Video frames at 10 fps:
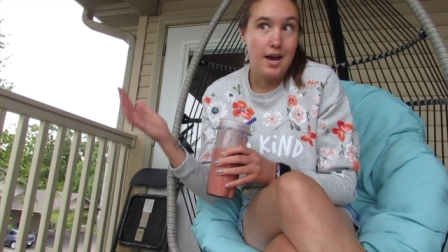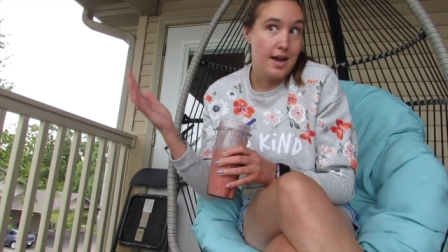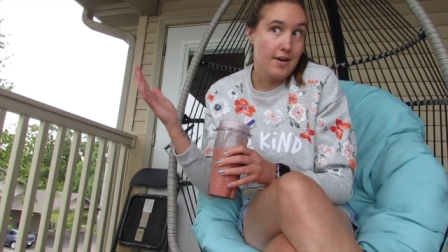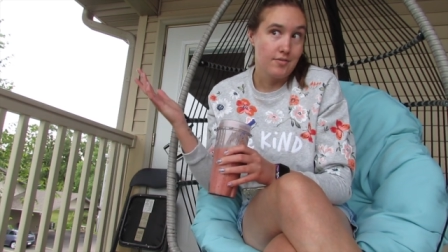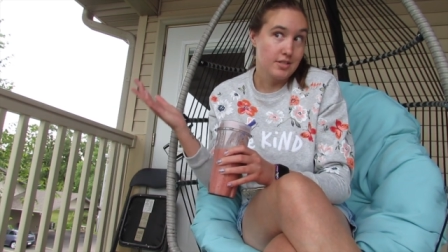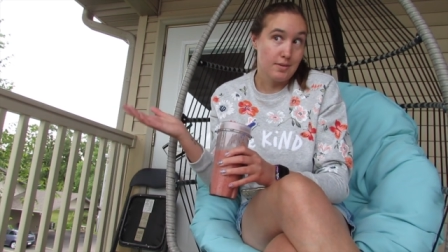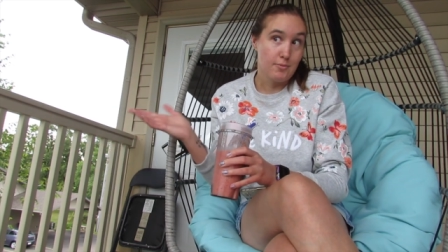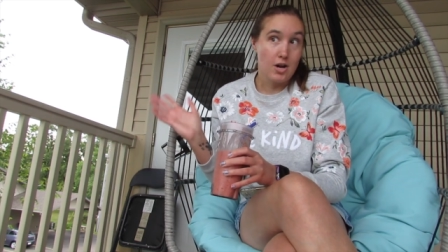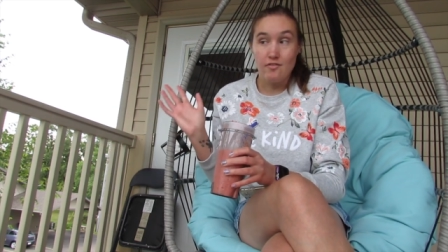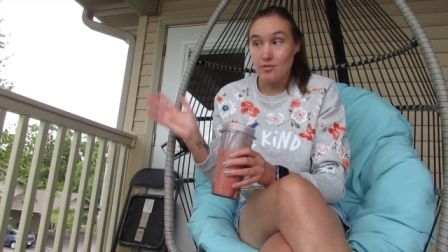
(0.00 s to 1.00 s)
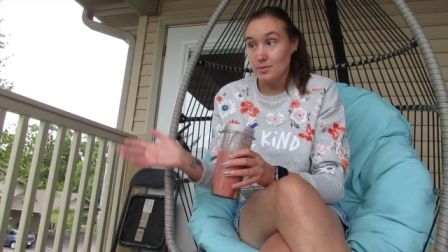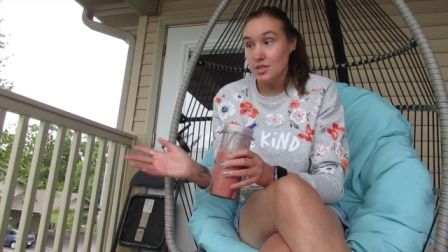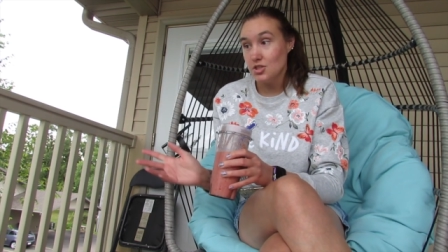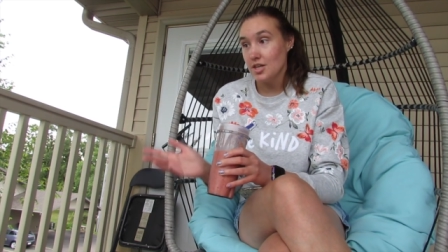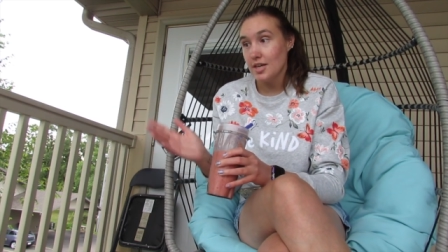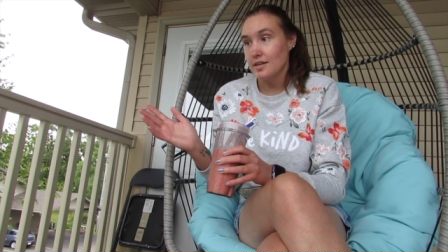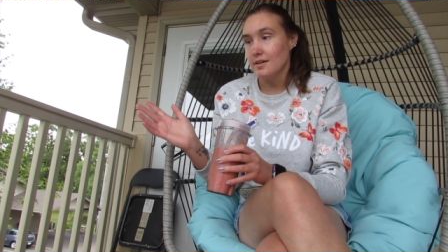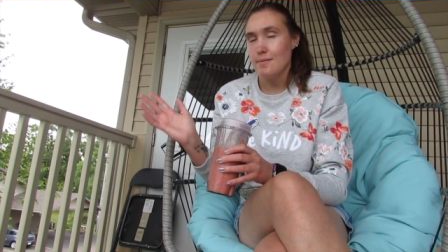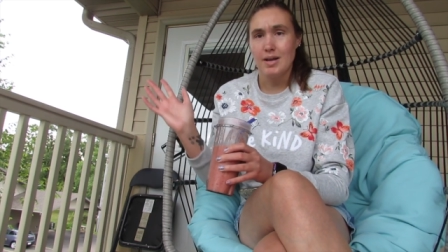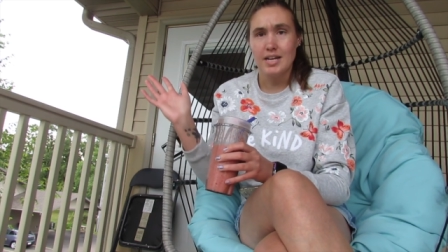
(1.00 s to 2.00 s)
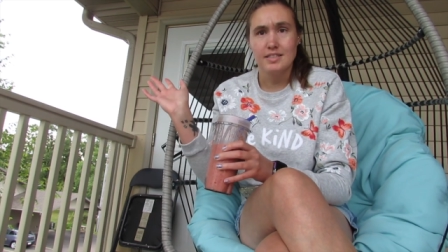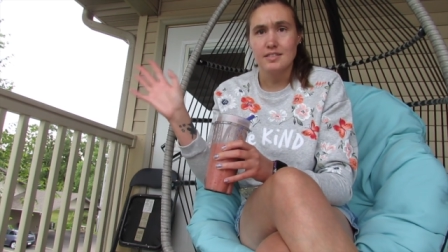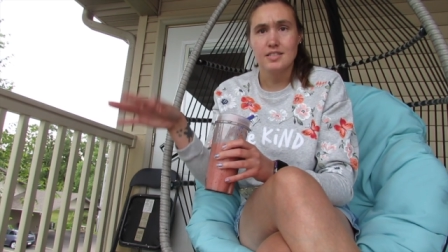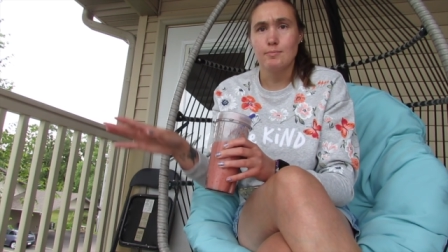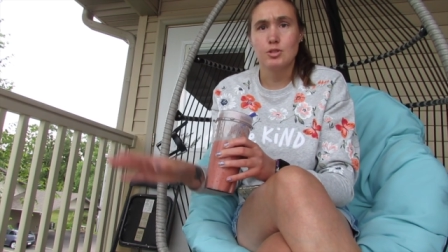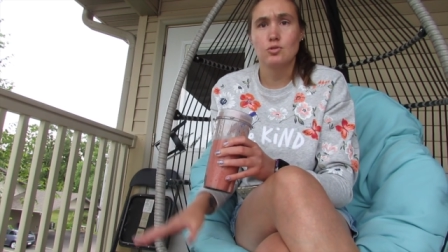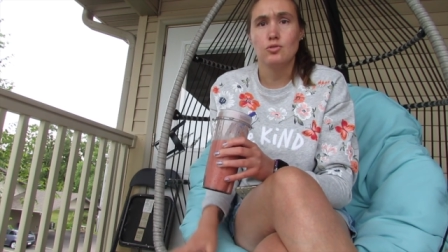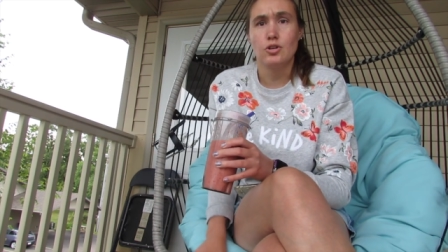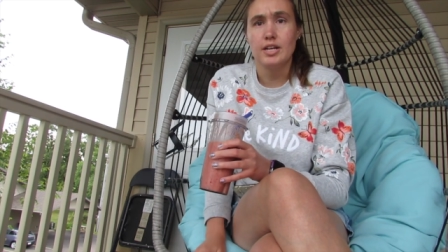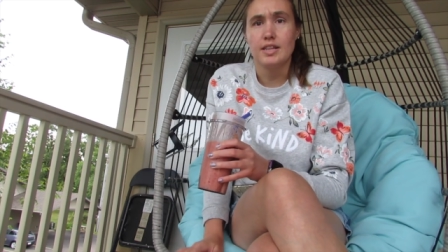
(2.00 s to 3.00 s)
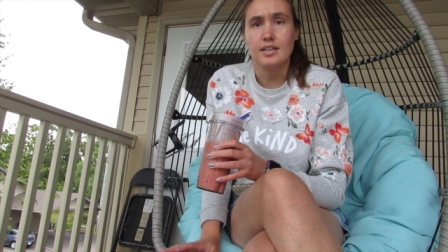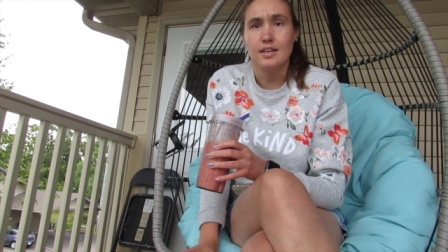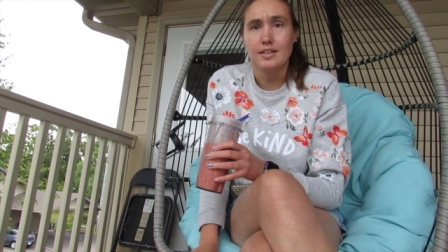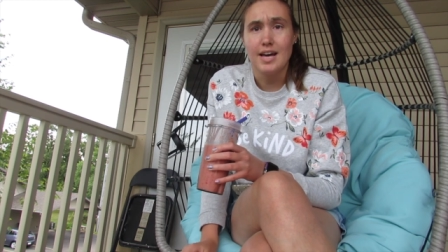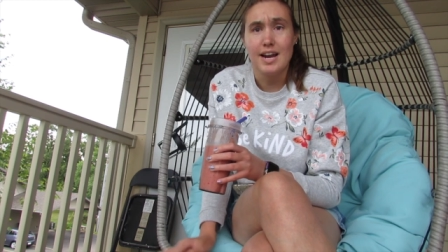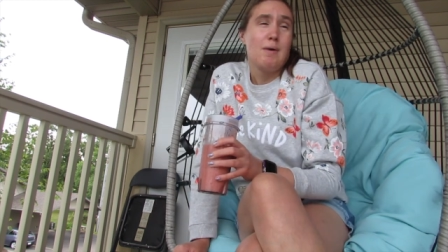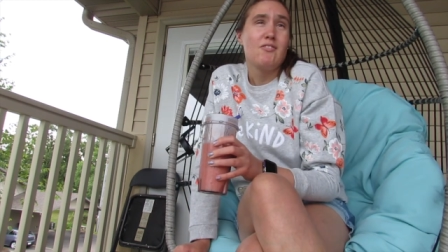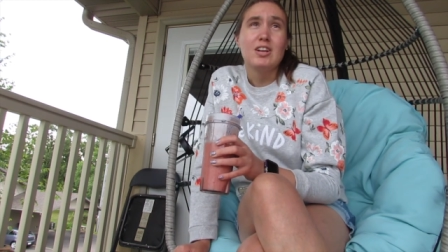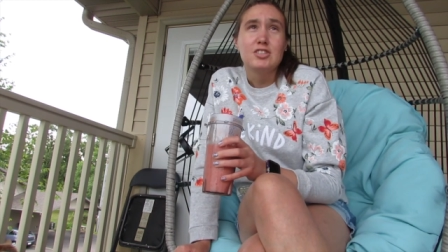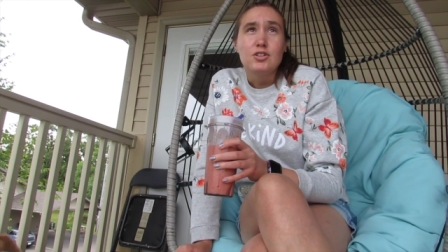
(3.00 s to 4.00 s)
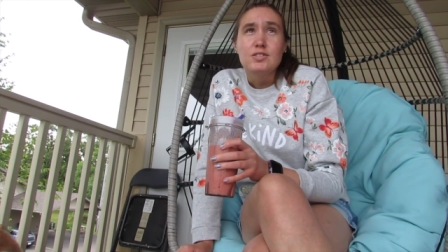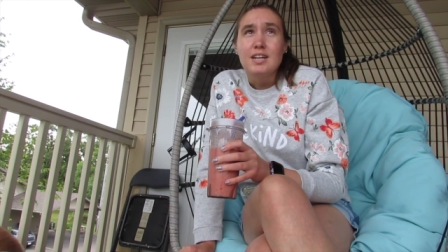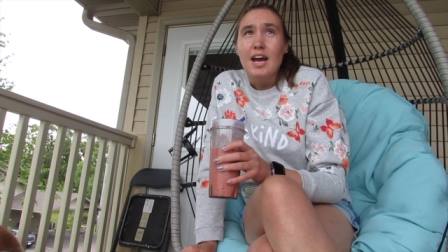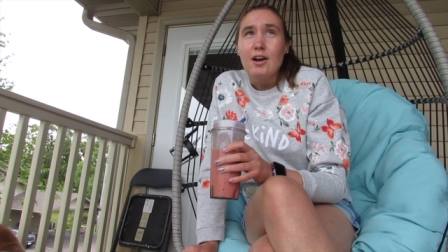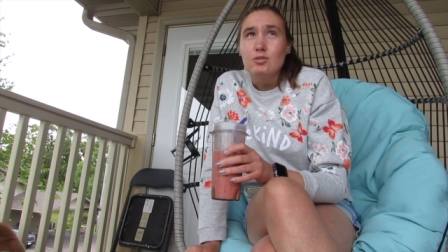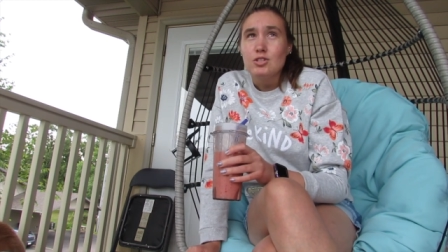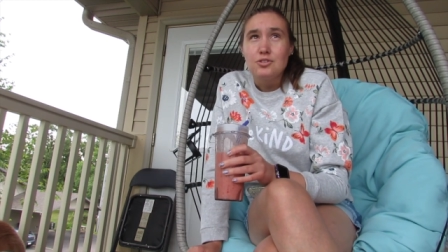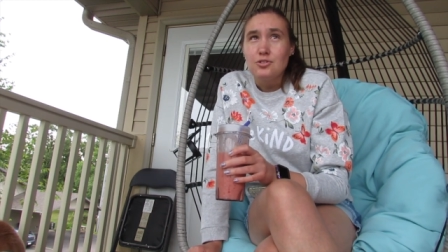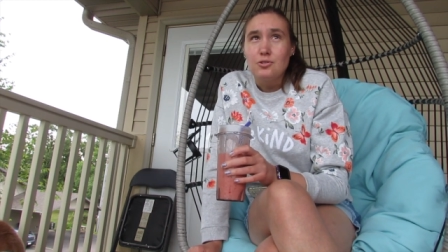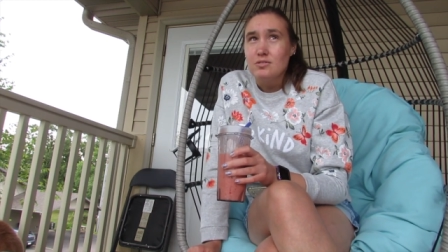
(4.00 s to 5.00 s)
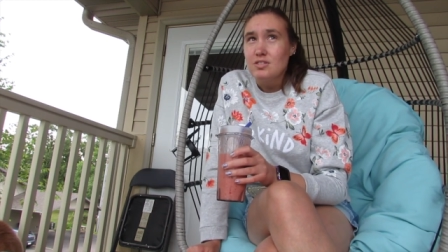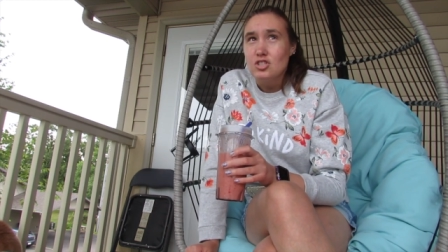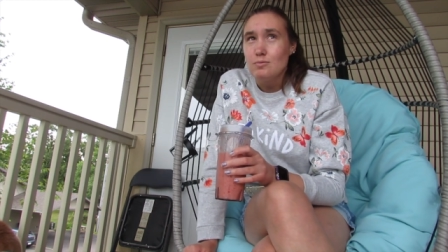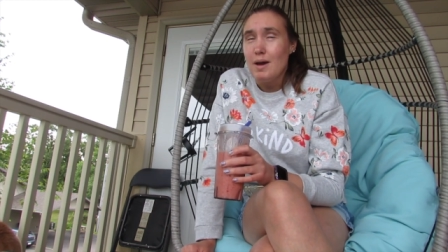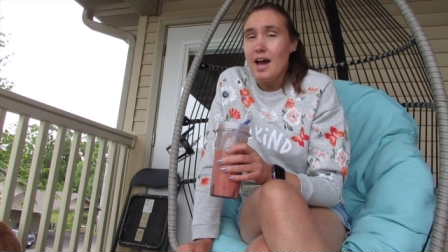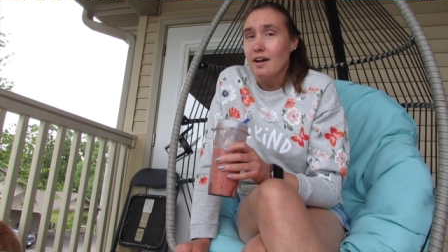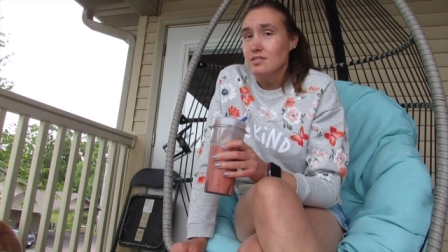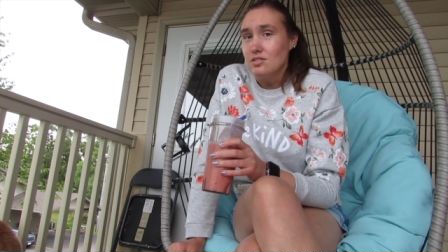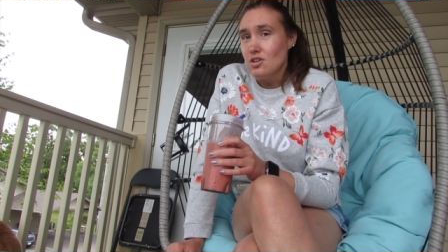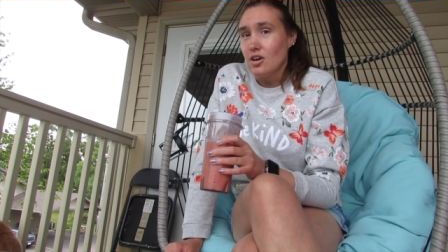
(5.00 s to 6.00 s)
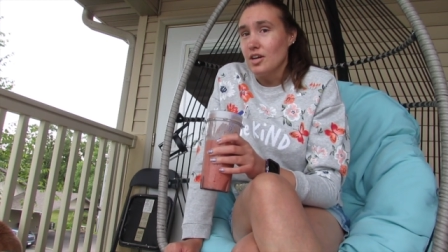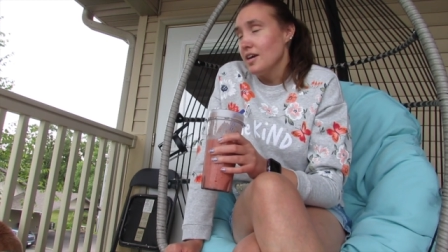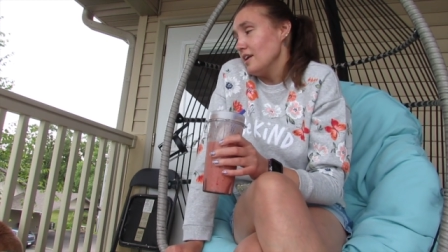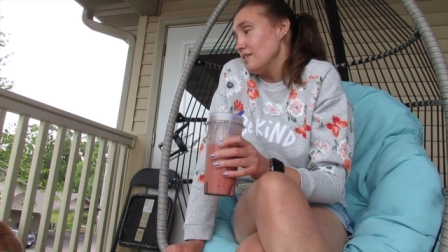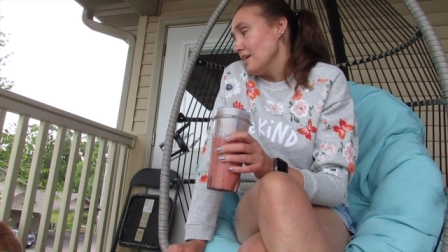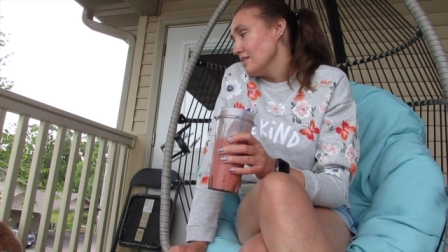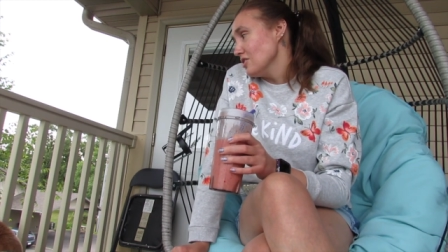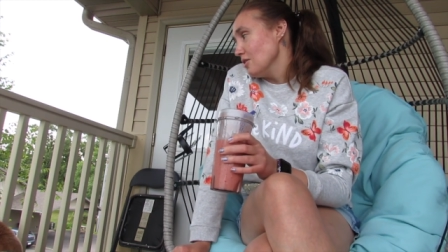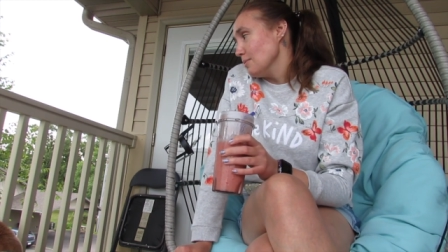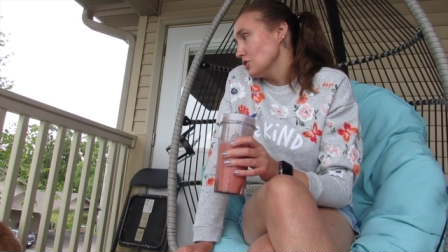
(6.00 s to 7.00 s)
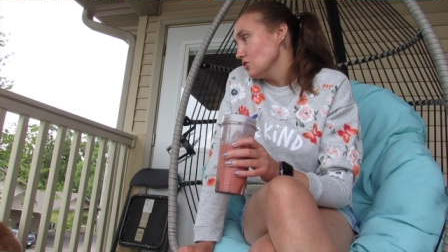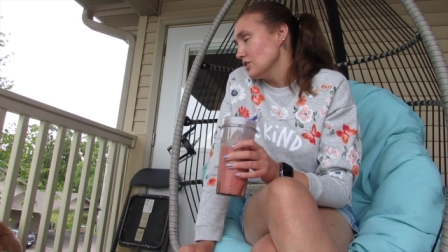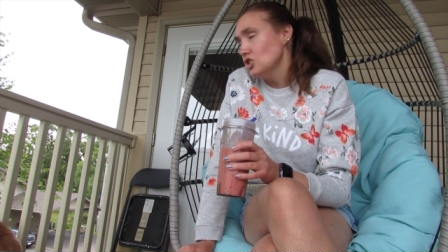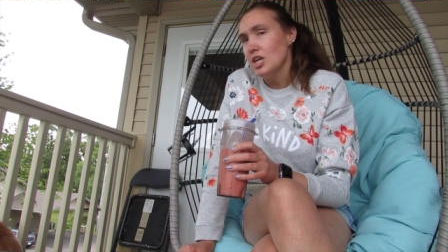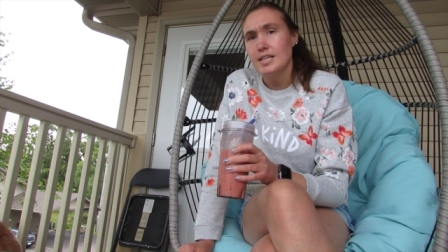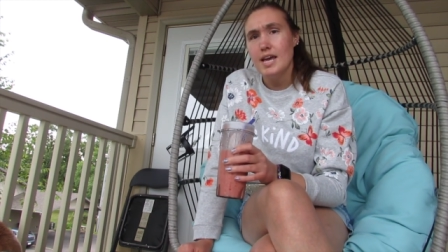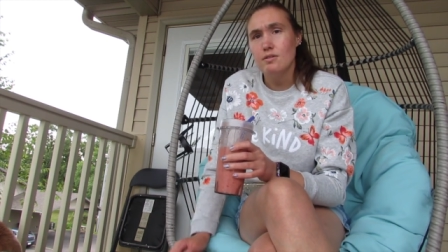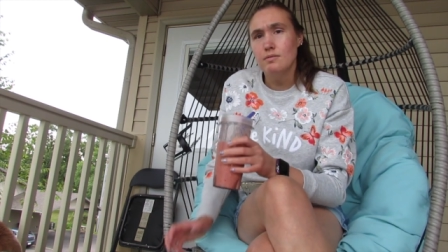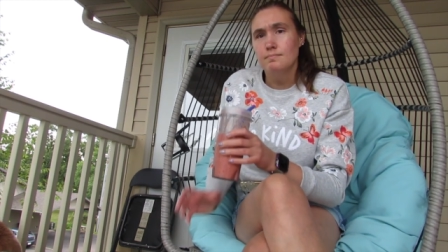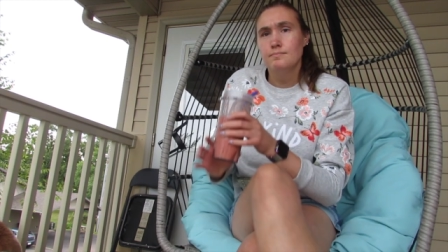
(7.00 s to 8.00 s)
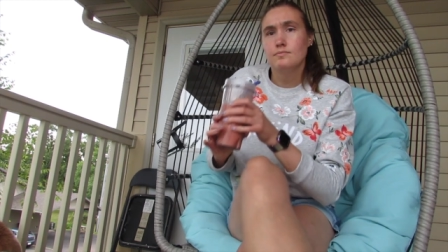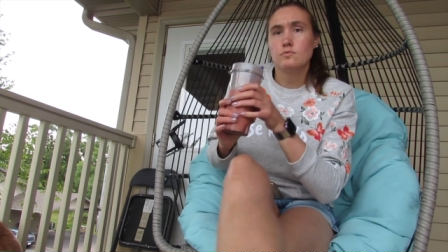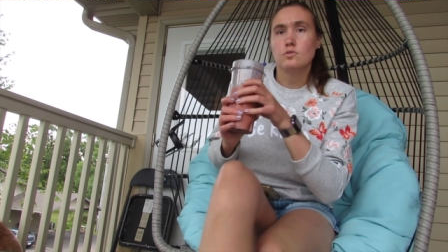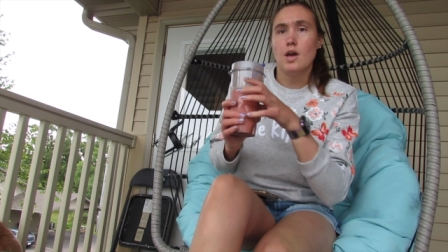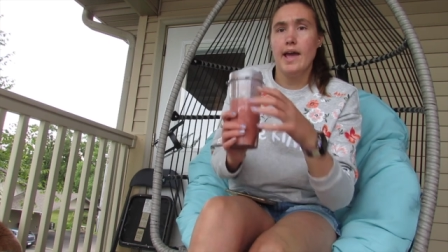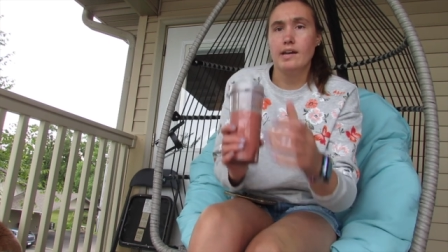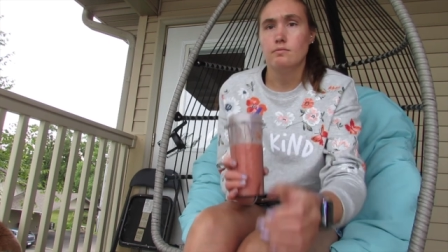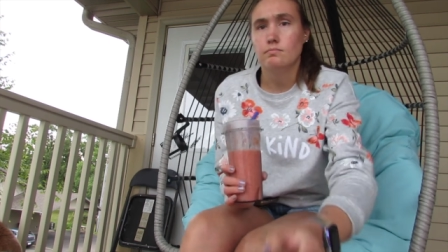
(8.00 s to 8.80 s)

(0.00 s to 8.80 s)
I have the summer off from teaching. I'm not into summer school or anything like that. My friend Clarissa and I were just gonna go to TJ Maxx and Target and get a Starbucks drink. Cheyenne! Hey!